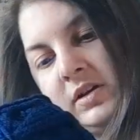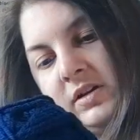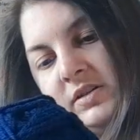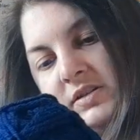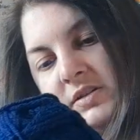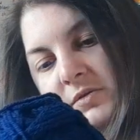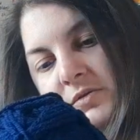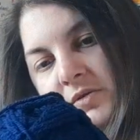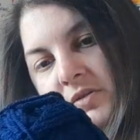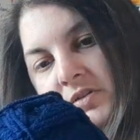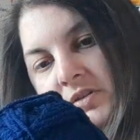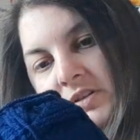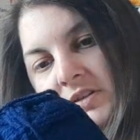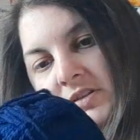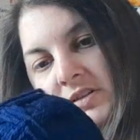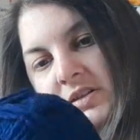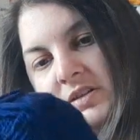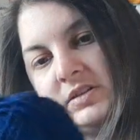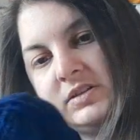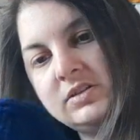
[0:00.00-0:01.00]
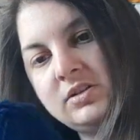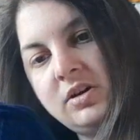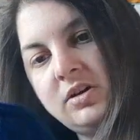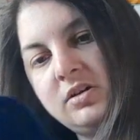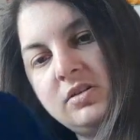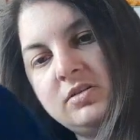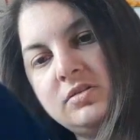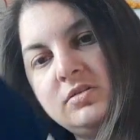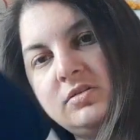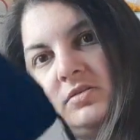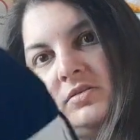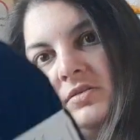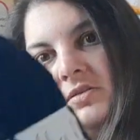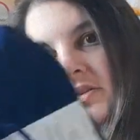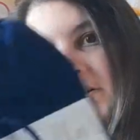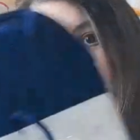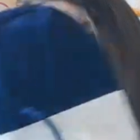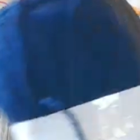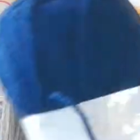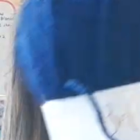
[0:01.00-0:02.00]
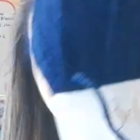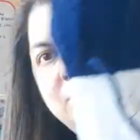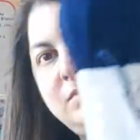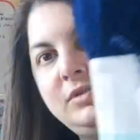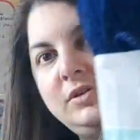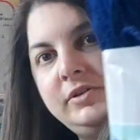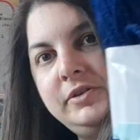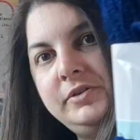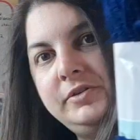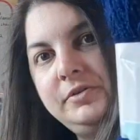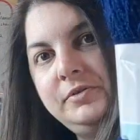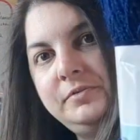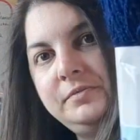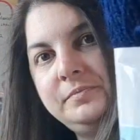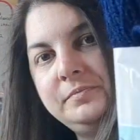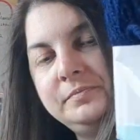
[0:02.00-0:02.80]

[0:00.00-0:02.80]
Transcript: So we've got this dark navy blue,